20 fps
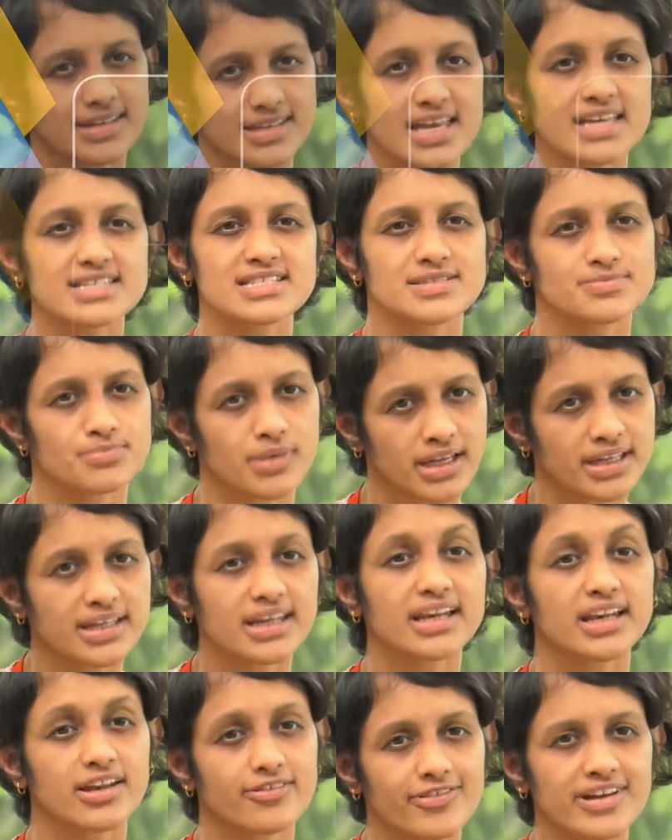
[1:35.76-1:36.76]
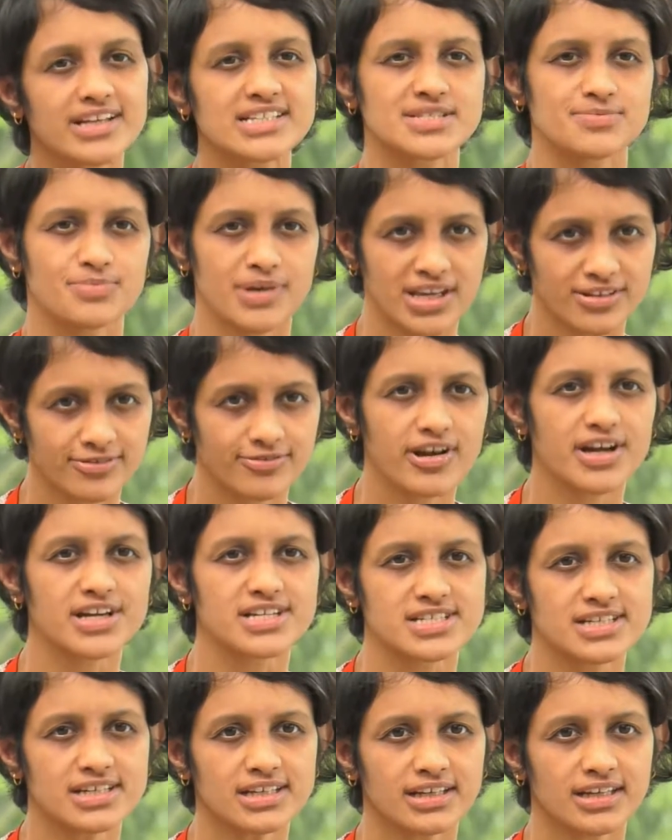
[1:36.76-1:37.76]
Yes, migraine affects brain
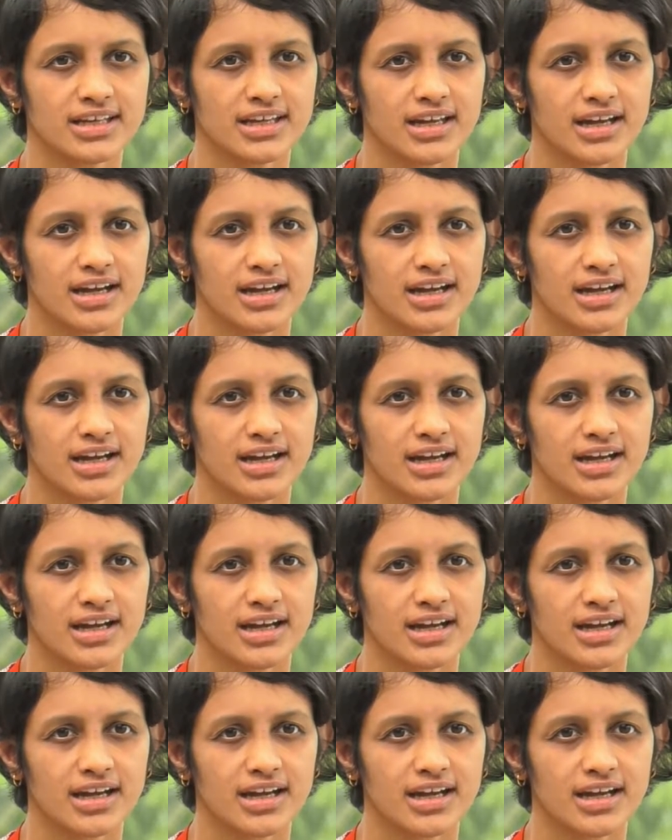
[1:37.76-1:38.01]
function.